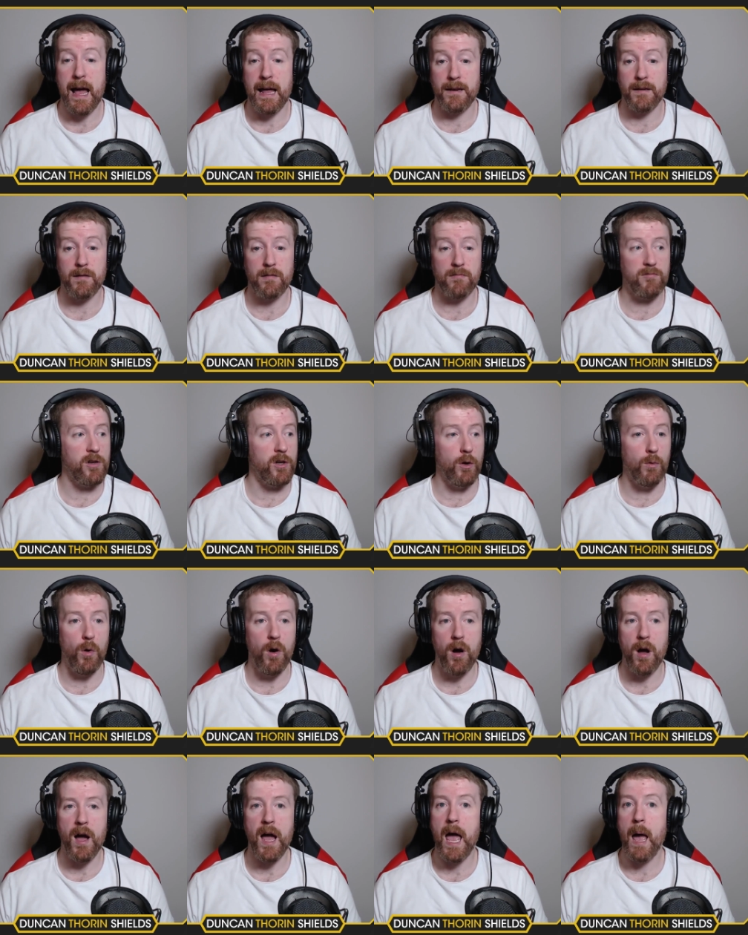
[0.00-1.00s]
and you know
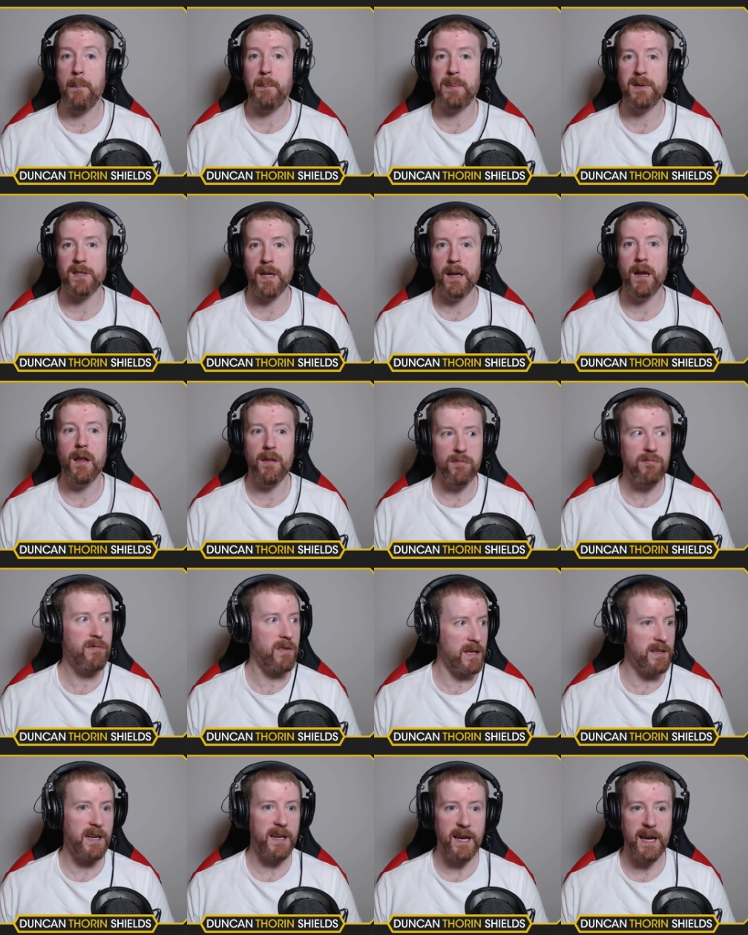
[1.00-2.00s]
what? At Epicenter,
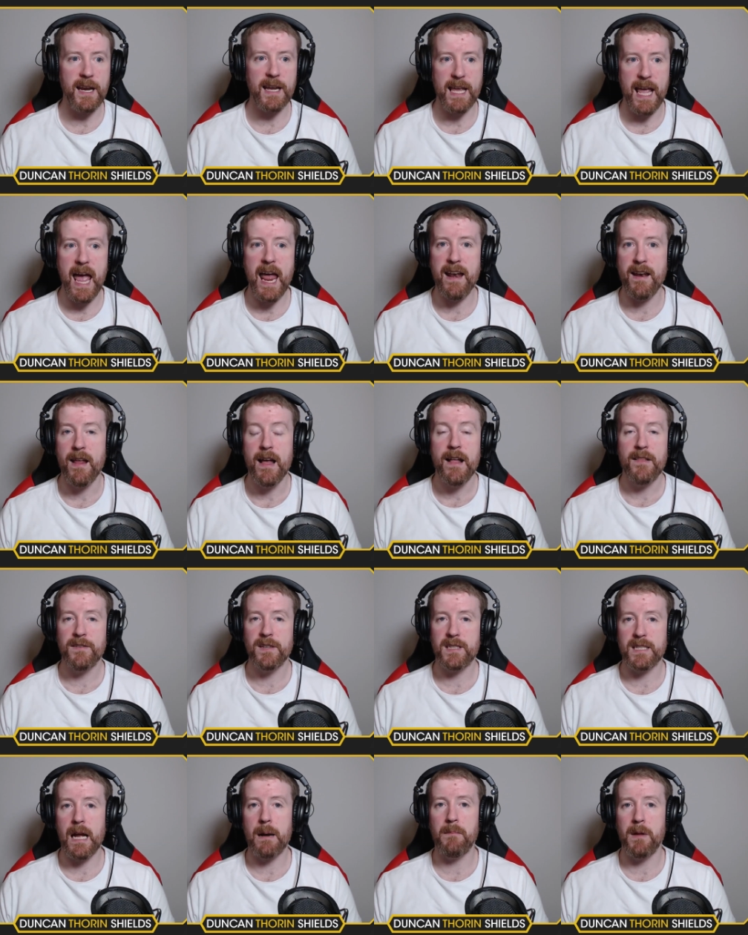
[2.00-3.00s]
they did it again.
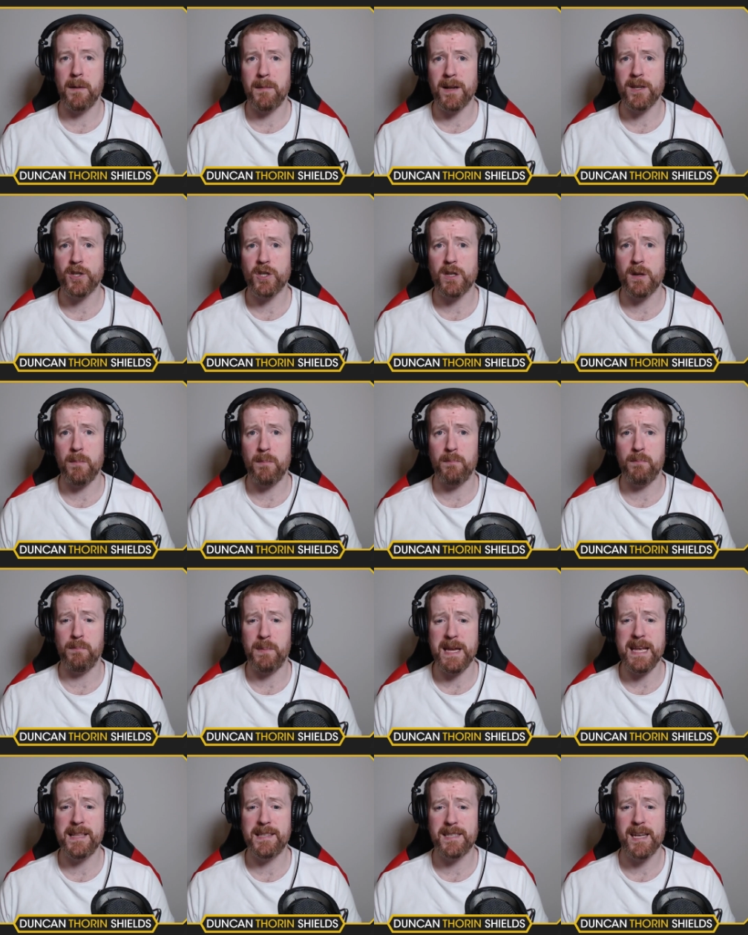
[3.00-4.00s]
This time when they managed to
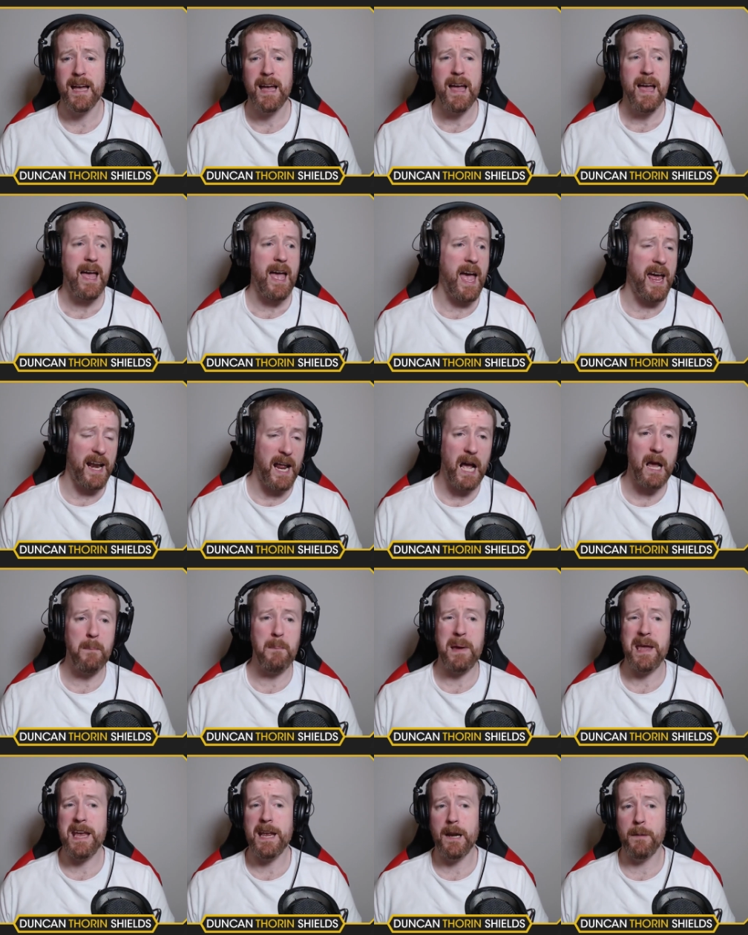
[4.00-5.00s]
beat
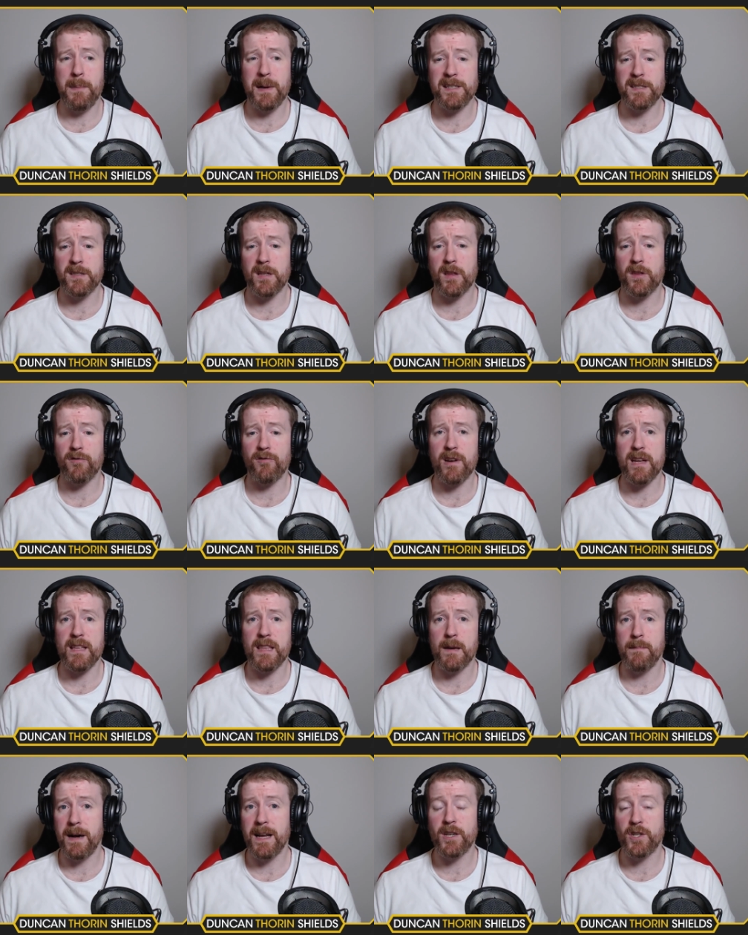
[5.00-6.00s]
NIP in a best of
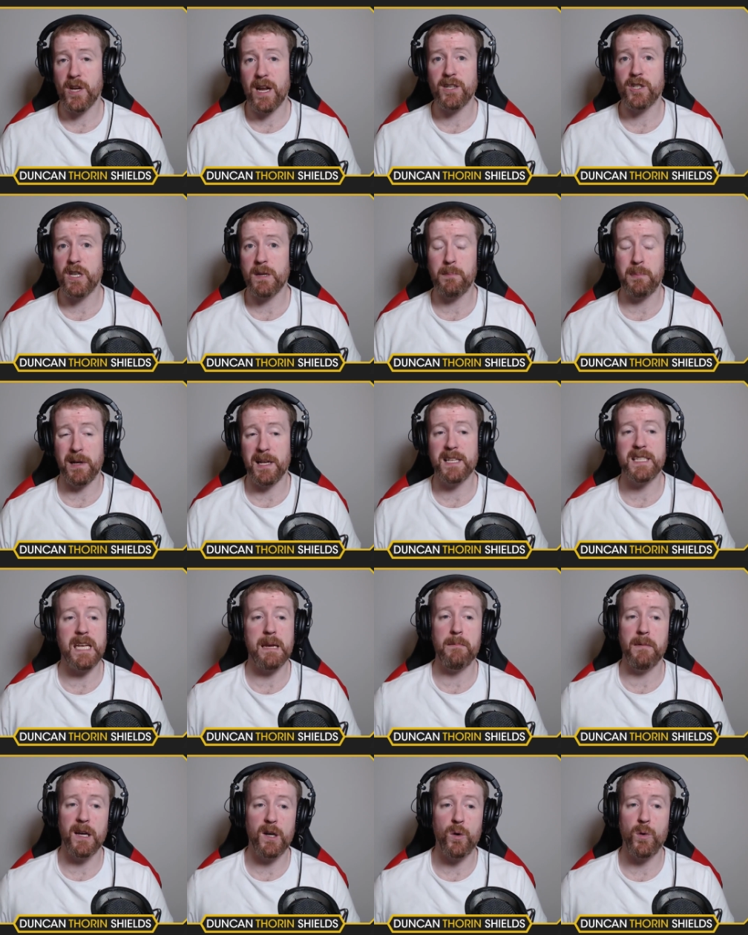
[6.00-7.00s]
three. They managed to actually play
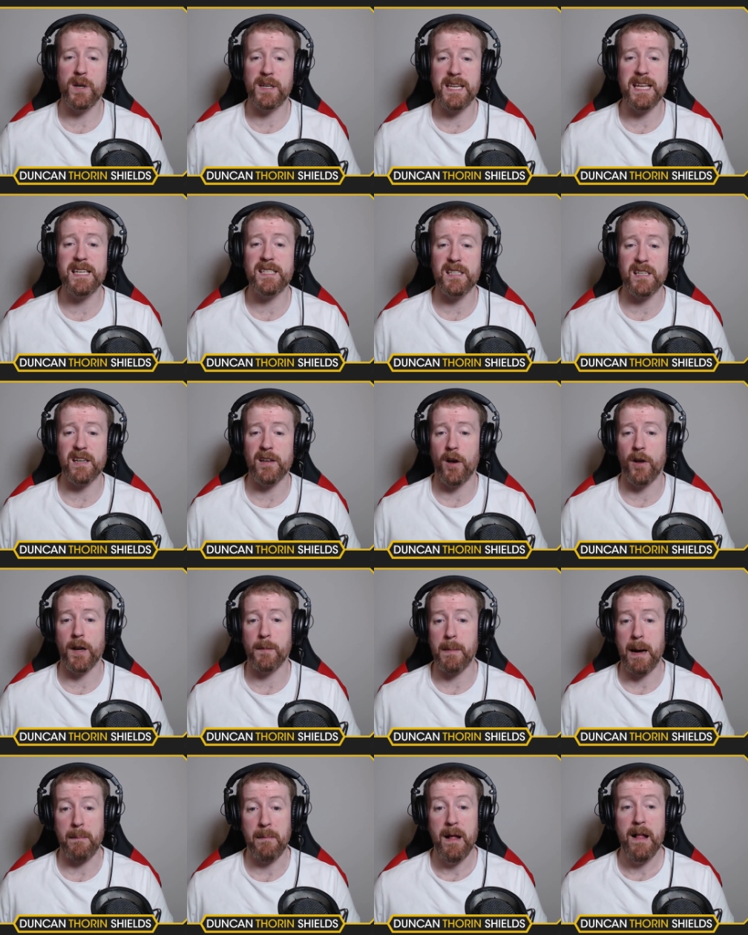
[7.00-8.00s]
Team Liquid decently
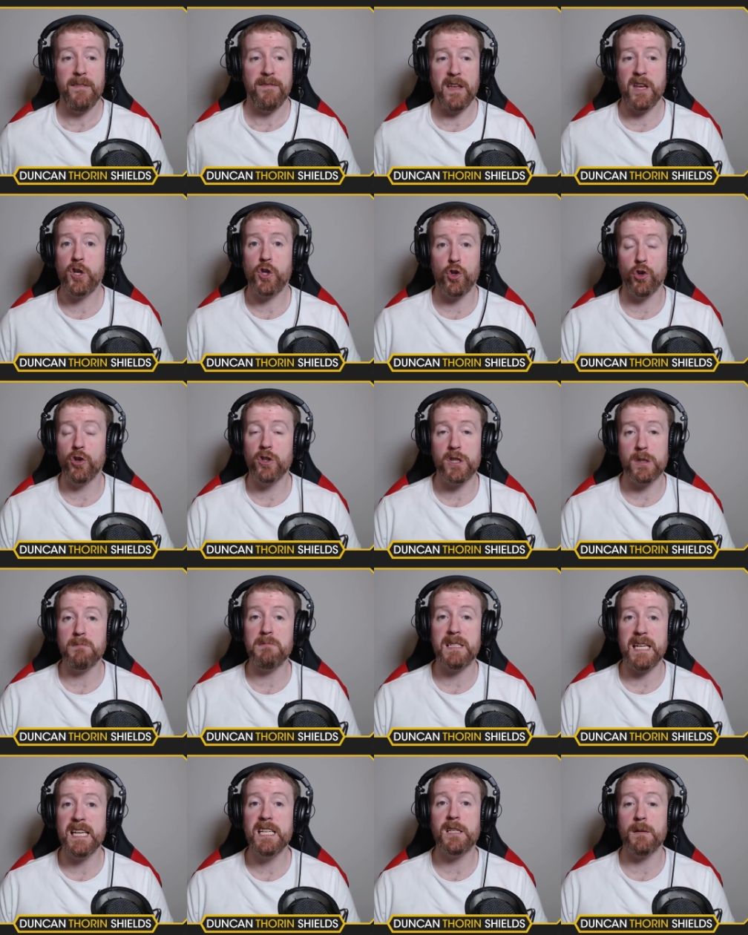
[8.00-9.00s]
on a map. They showed
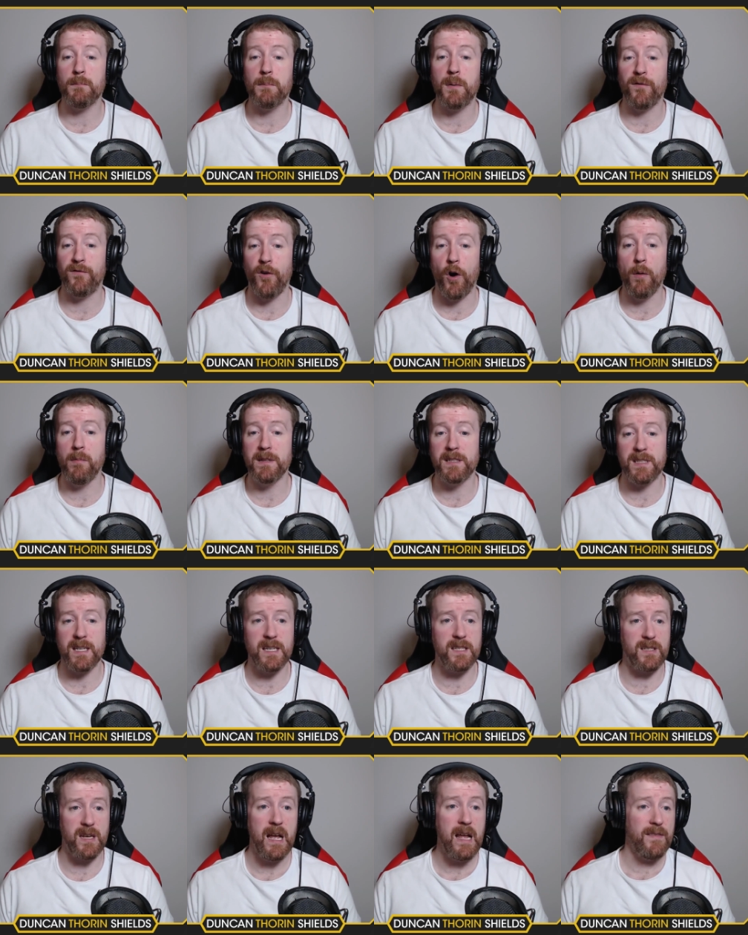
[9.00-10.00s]
some decent
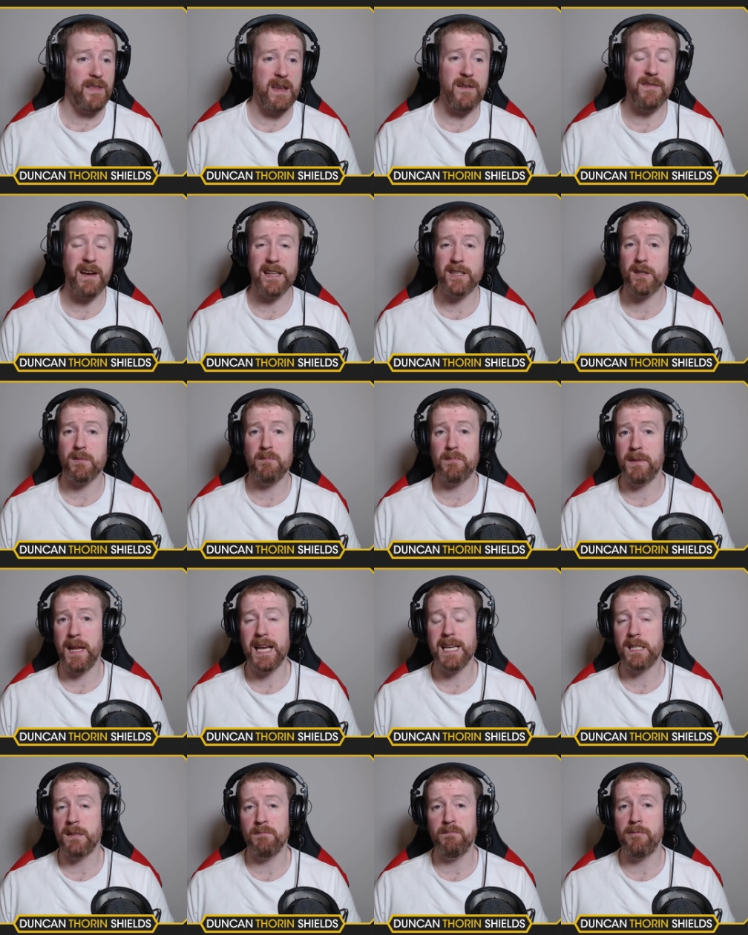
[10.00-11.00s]
performances. They even had some
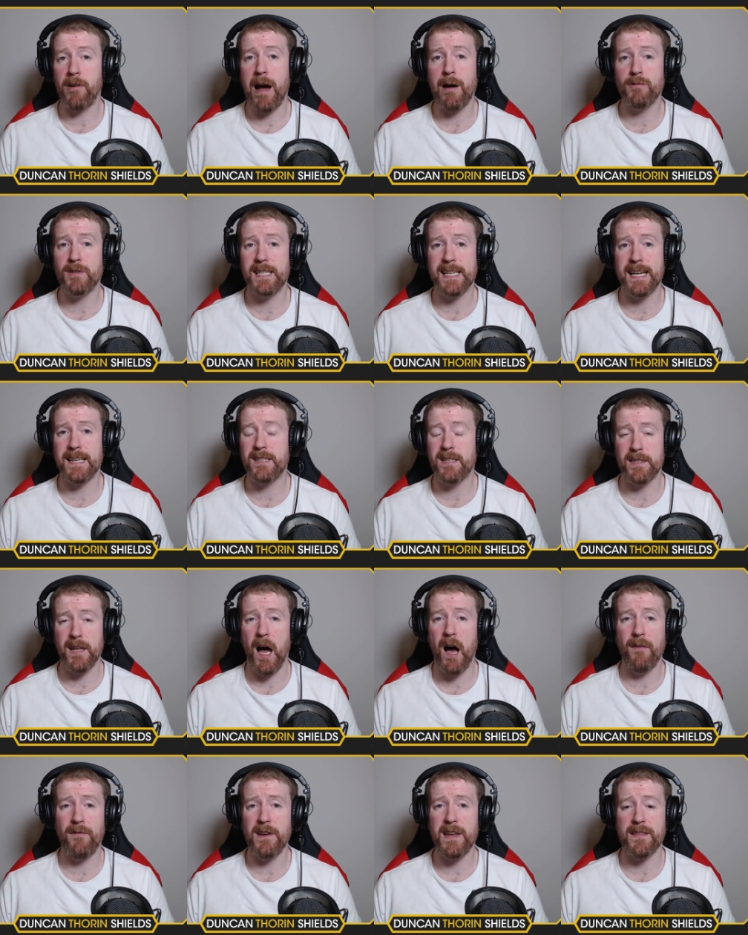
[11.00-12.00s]
nice rounds against
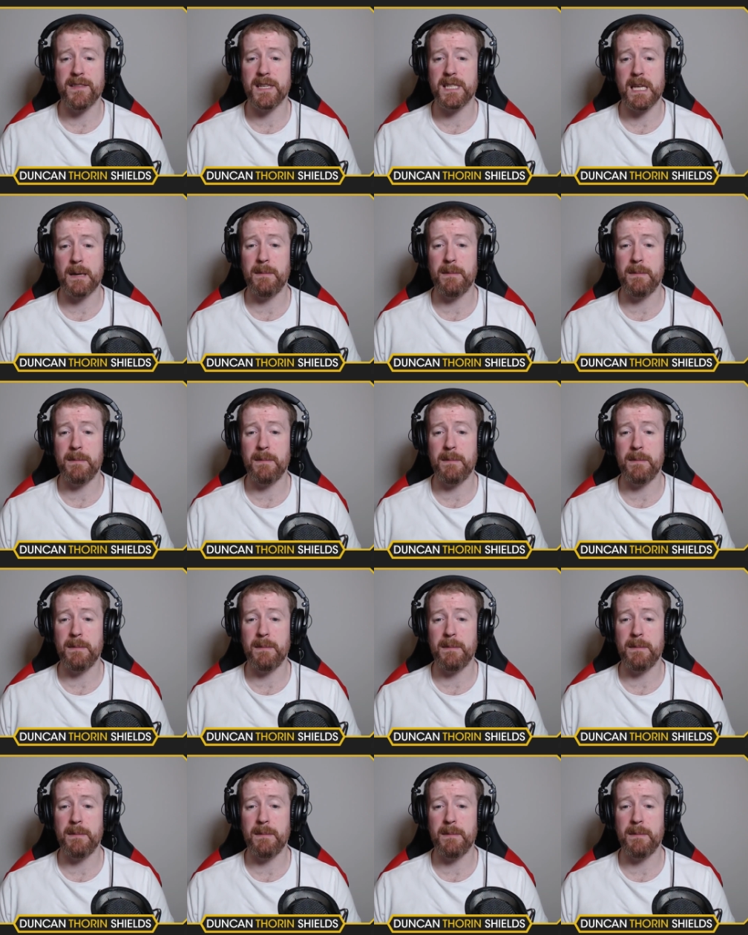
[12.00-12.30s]
Na'Vi in the